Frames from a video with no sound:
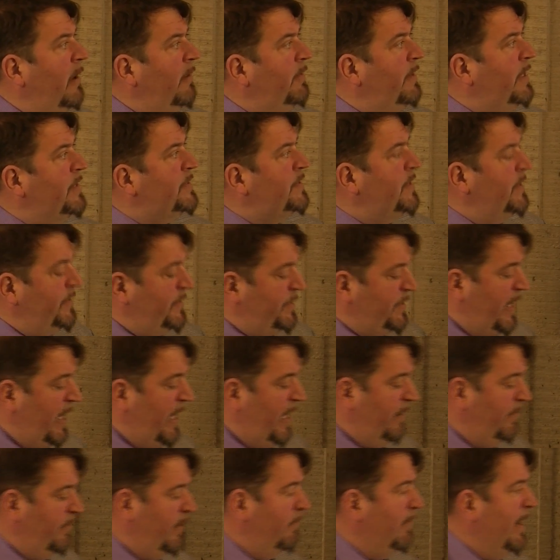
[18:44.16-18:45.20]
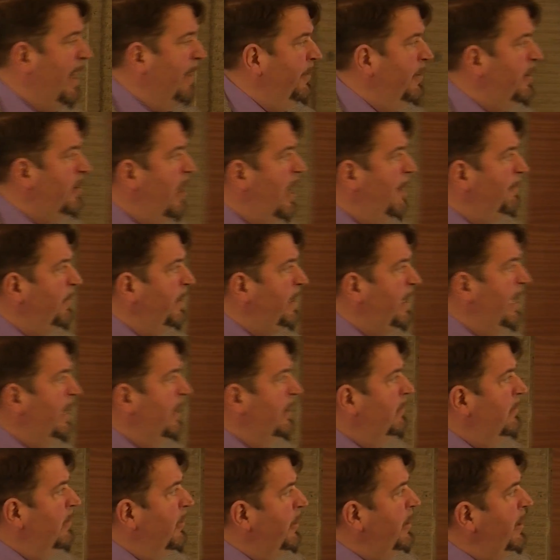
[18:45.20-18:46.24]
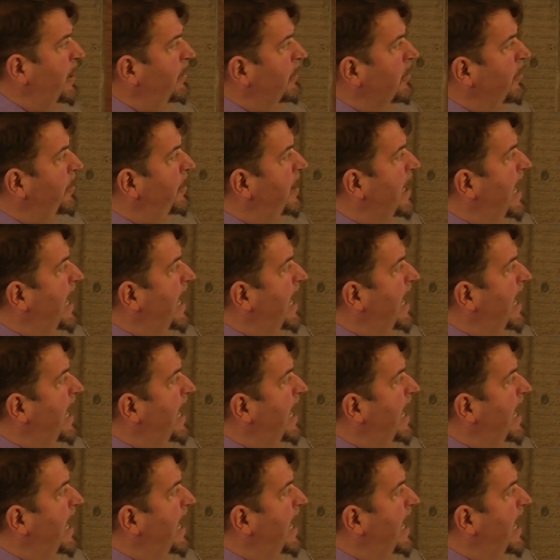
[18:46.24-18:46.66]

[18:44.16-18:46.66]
This is a rather complicated looking look